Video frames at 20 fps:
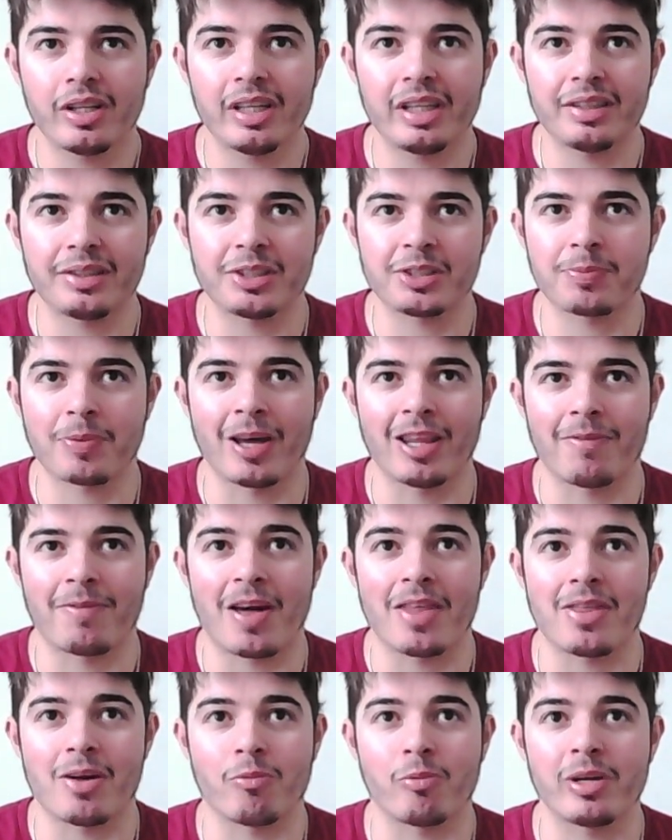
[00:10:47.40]
Despite the
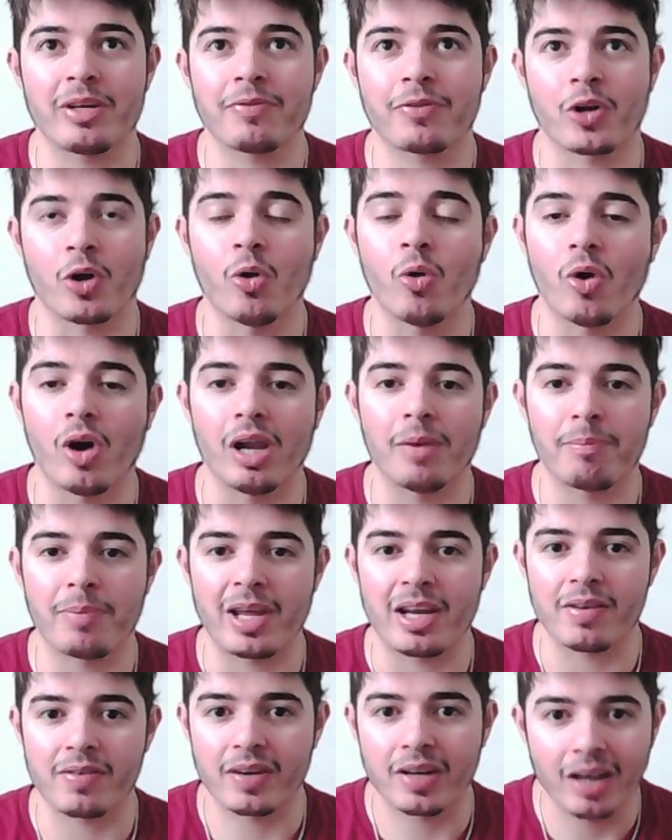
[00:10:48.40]
fact that we've caught a bit
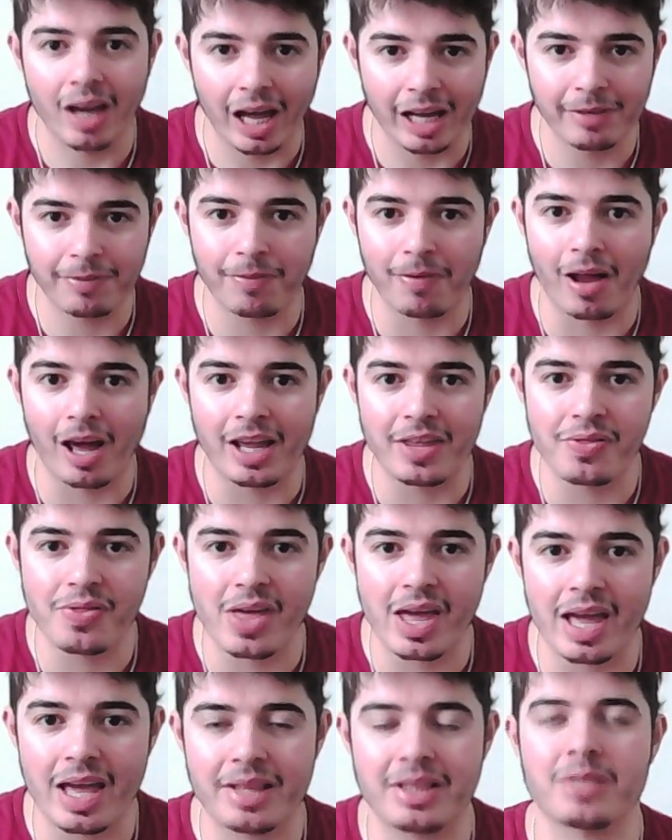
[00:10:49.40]
of a lifeline
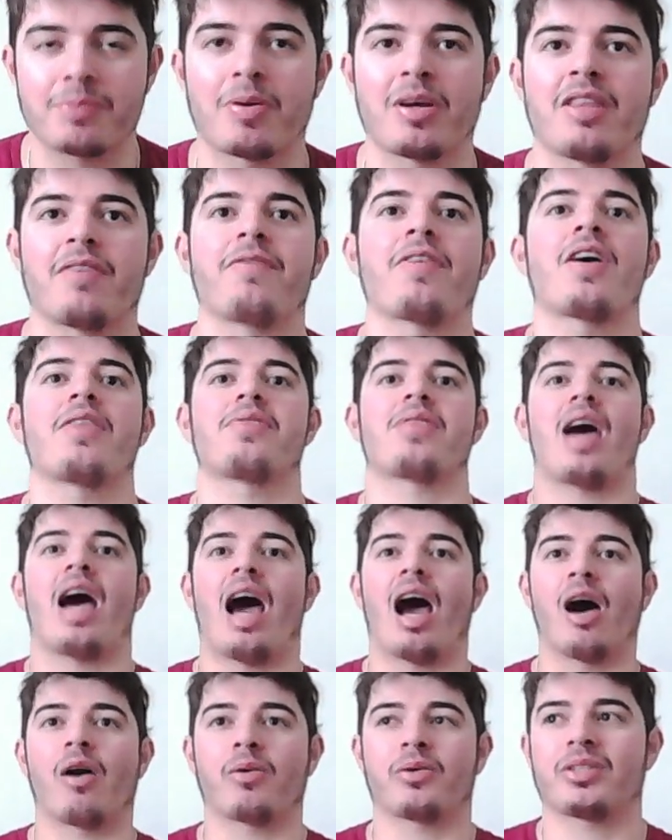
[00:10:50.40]
there, despite the fact that
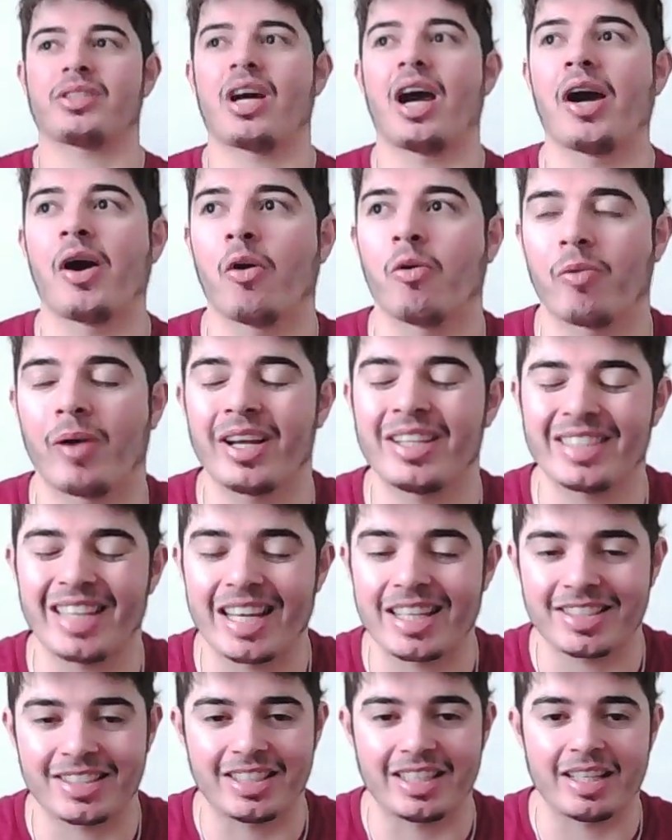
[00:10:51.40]
our title race
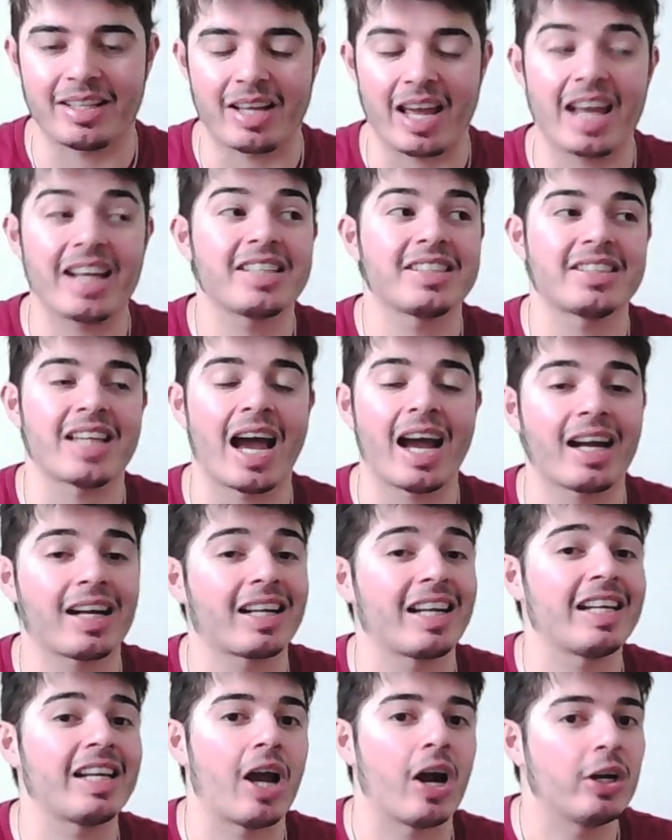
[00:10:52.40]
isn't
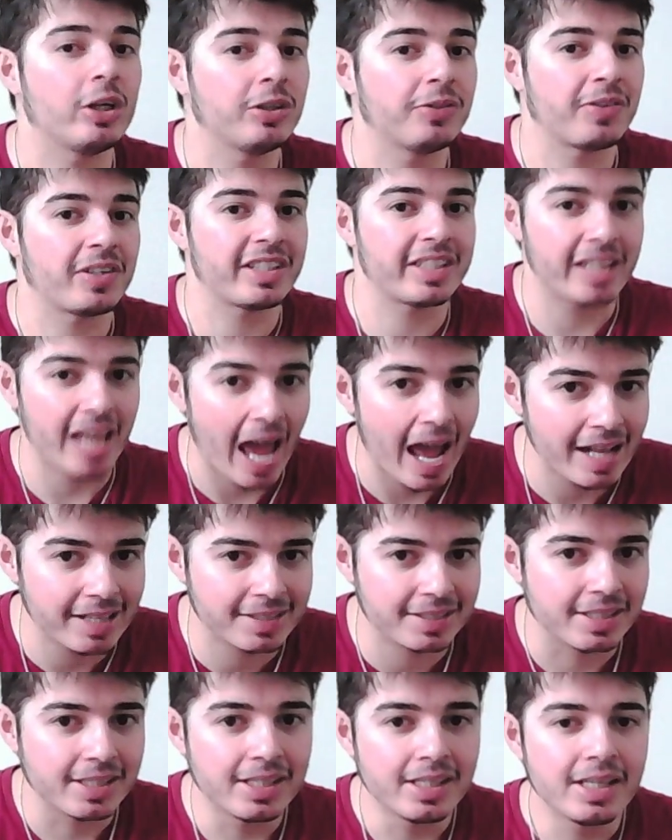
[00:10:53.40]
exactly over yet,
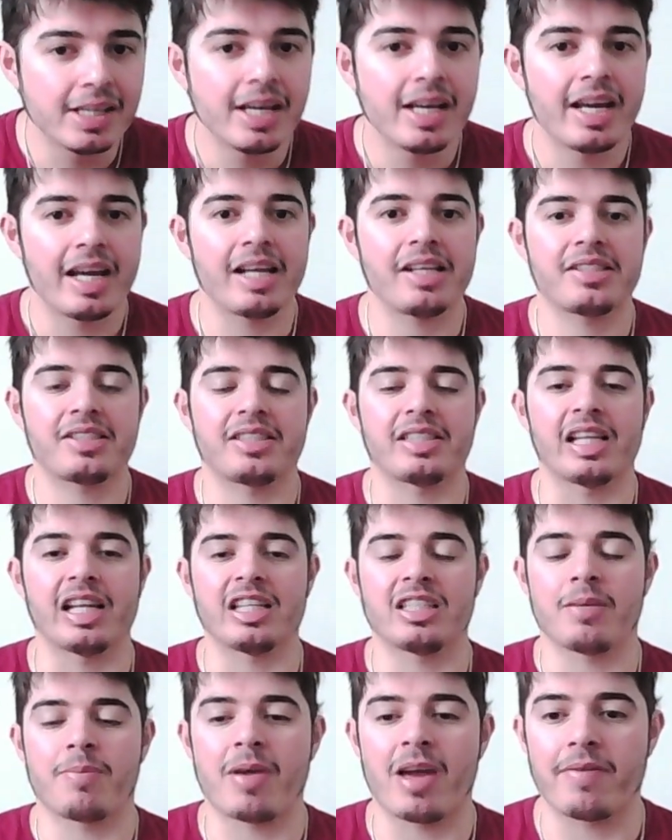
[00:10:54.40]
it still
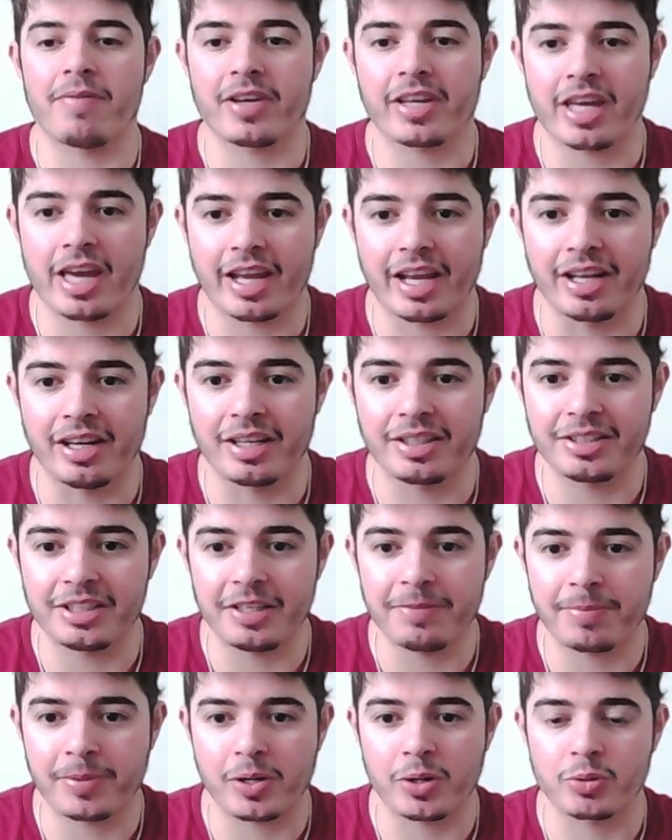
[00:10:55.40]
is a bit of a kick in the
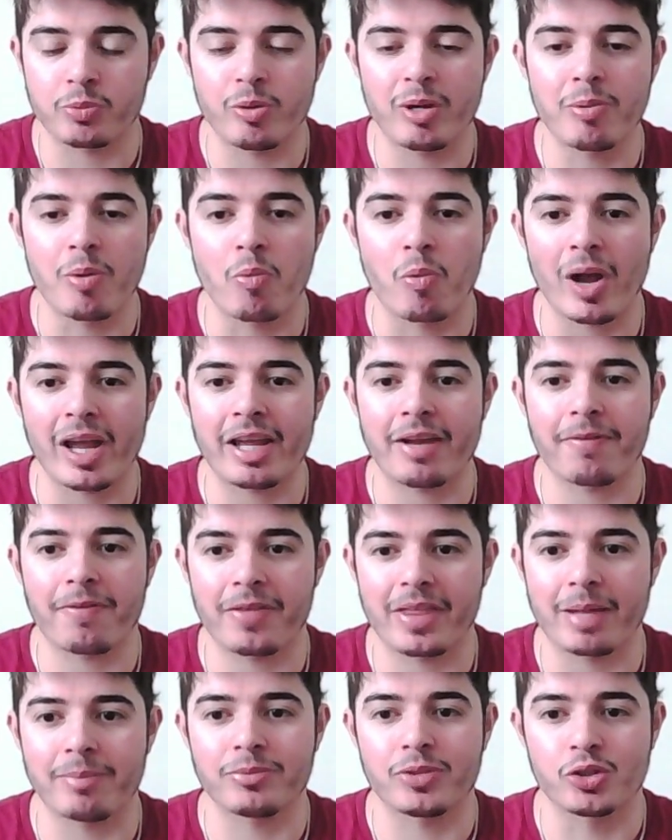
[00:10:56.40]
teeth because we were waiting for
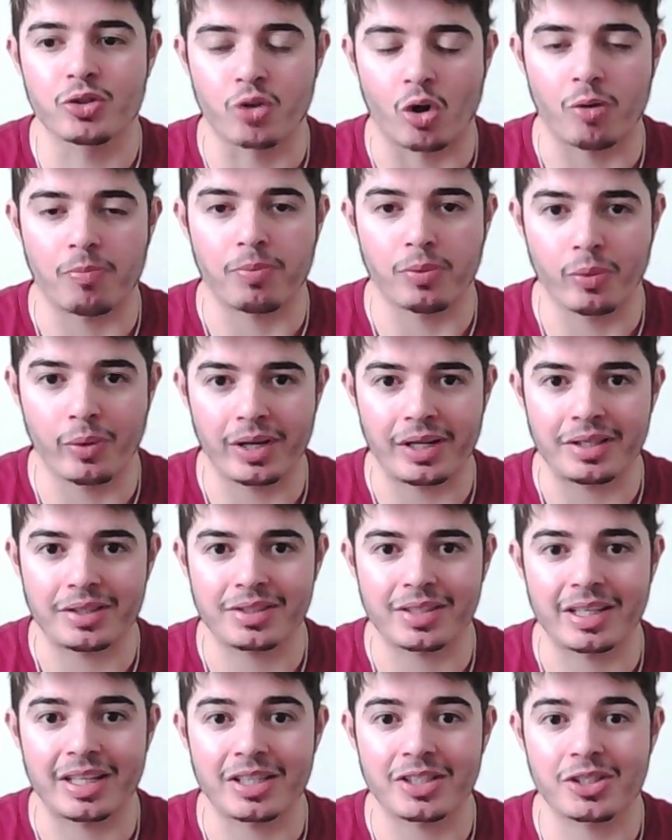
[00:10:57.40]
them to drop points.
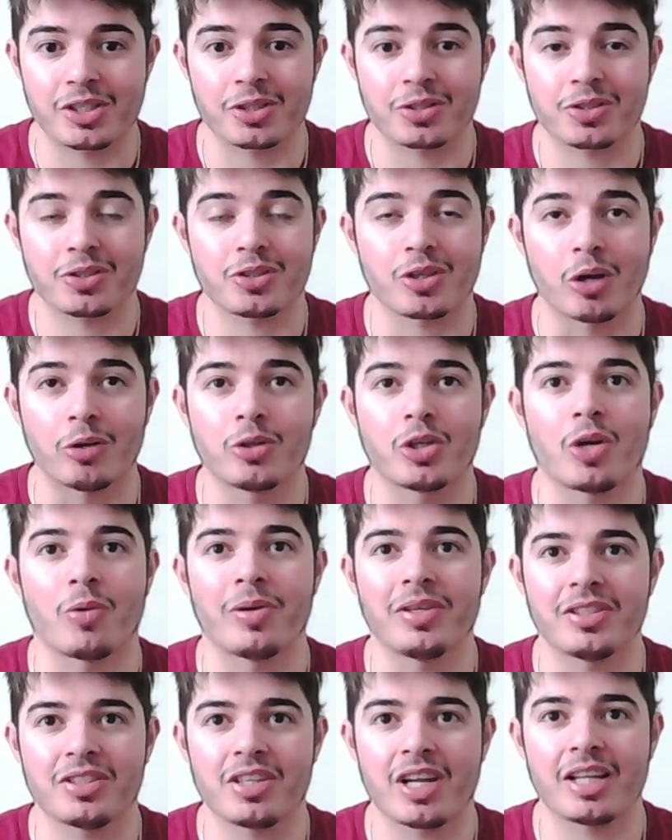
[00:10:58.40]
And it's just so
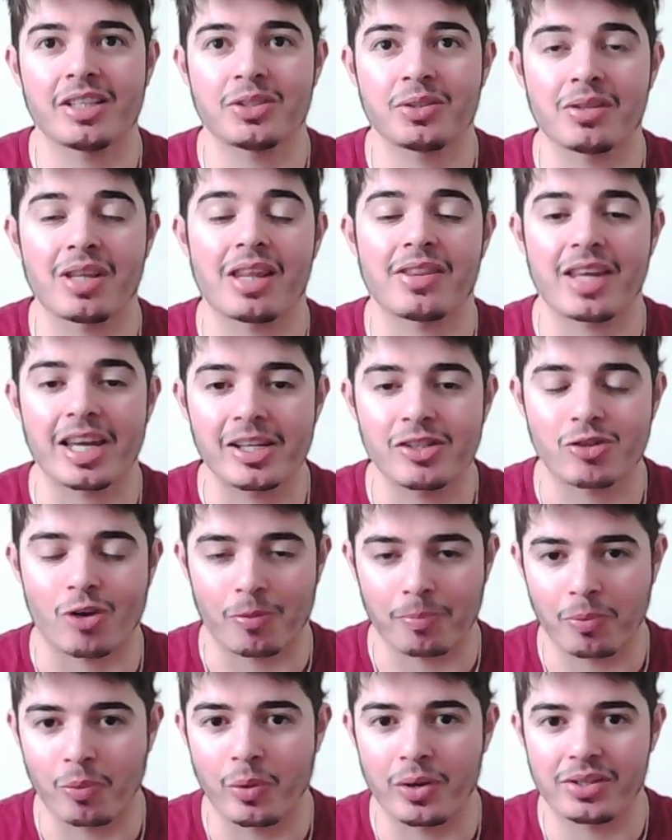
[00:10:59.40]
coincidental that they
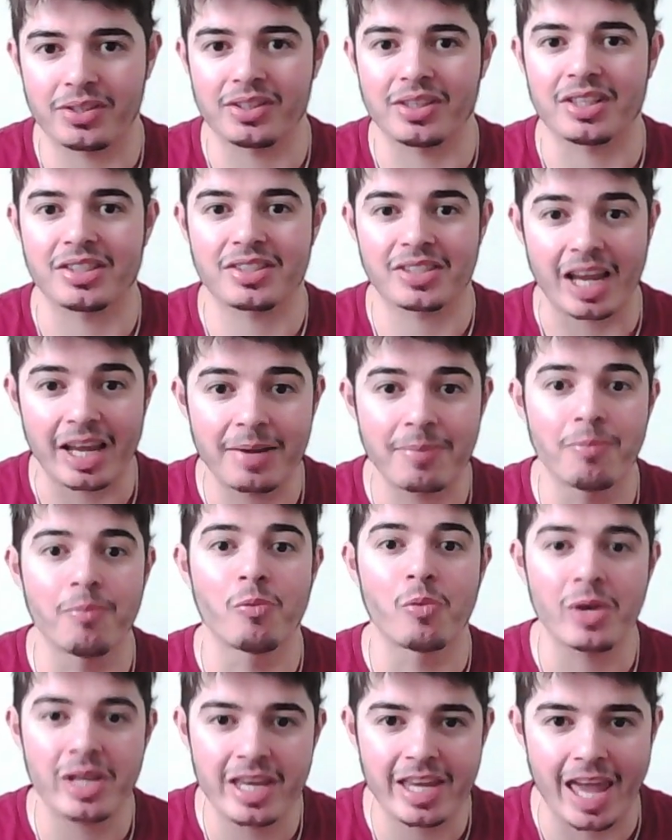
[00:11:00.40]
drop points in the same
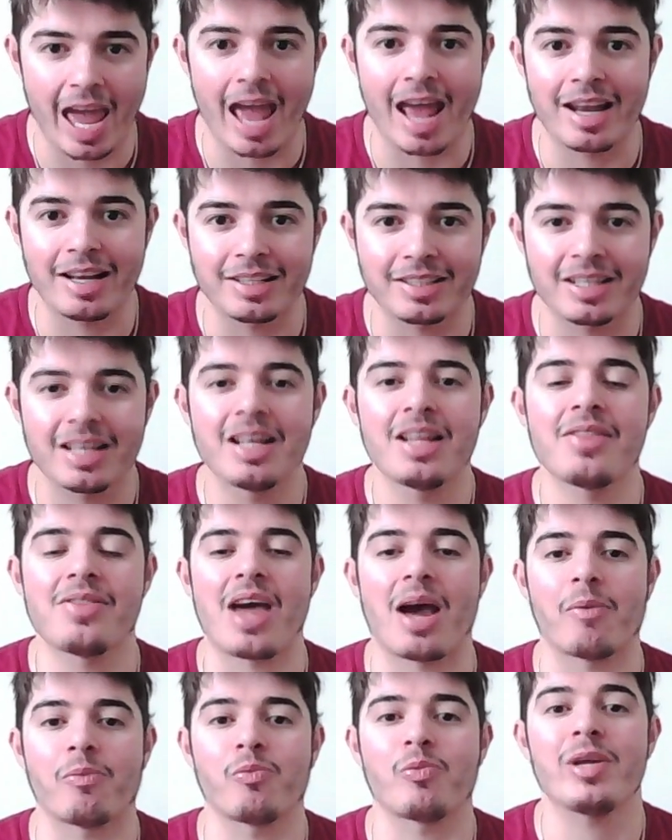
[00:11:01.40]
weekend
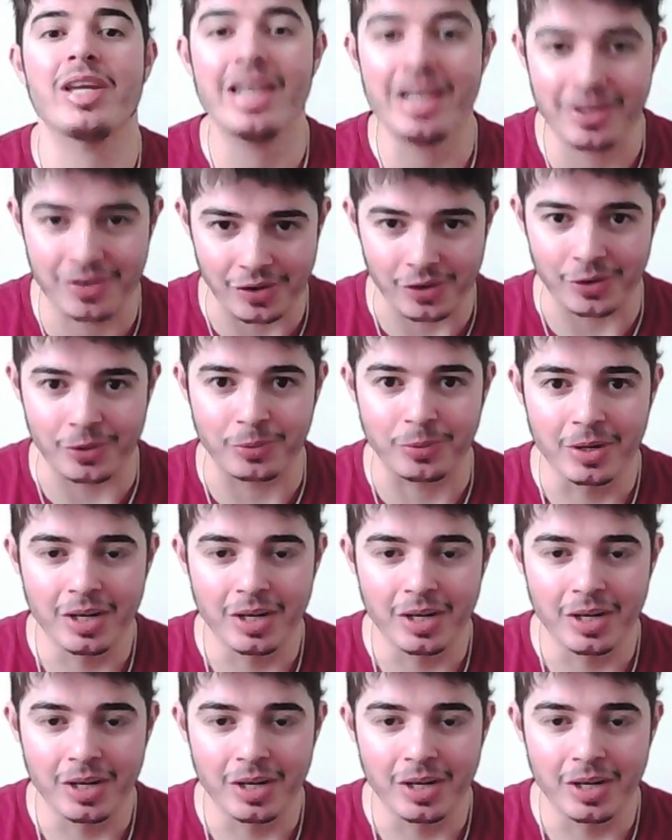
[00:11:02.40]
that we do,